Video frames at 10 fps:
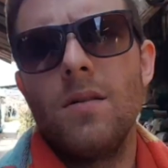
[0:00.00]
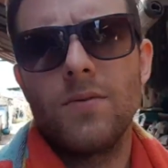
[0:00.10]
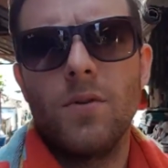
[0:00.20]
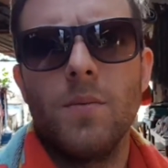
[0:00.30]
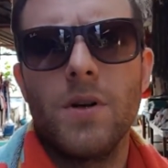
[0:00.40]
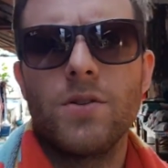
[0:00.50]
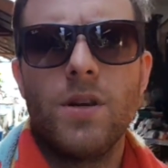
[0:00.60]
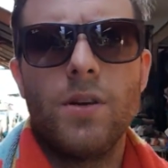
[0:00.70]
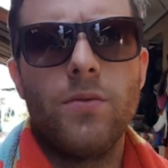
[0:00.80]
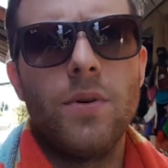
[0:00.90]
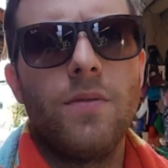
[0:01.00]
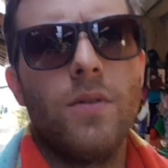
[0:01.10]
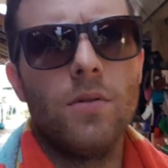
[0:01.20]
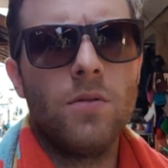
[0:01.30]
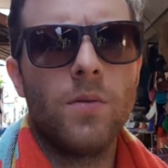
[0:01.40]
After a much needed
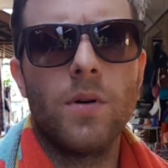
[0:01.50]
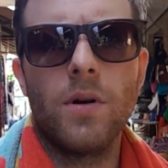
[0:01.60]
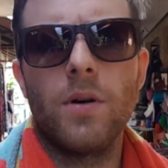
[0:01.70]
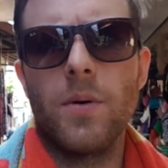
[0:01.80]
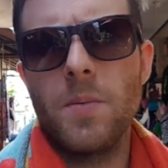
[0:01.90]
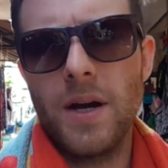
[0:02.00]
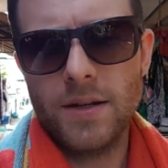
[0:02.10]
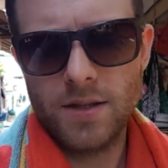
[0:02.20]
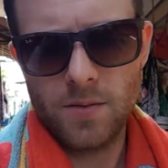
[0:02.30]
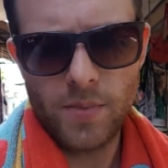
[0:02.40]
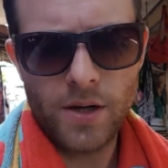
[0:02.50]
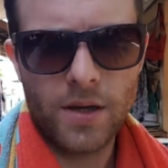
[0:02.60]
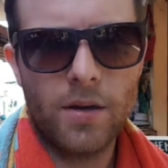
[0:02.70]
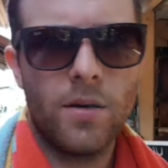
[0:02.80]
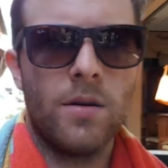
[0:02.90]
refuel, we're on our way back to the
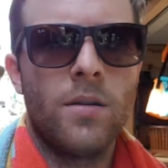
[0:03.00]
bike